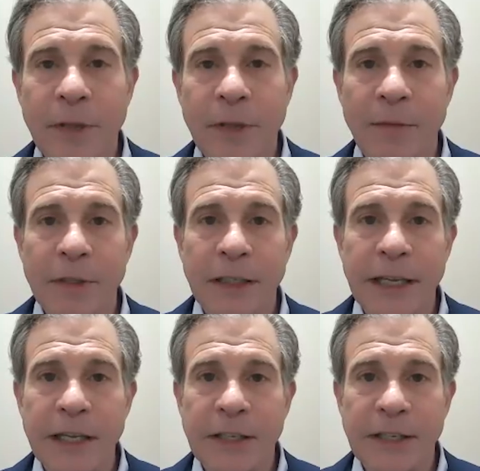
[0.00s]
sometimes
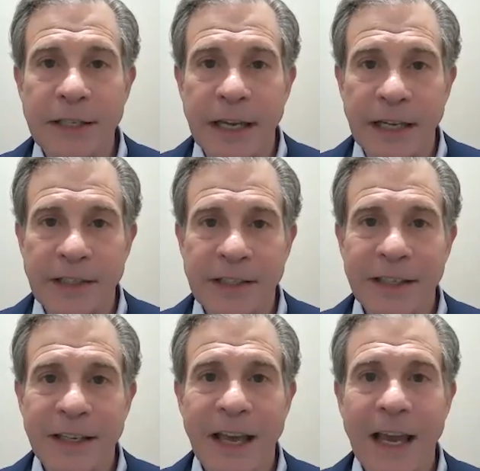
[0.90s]
leads to six.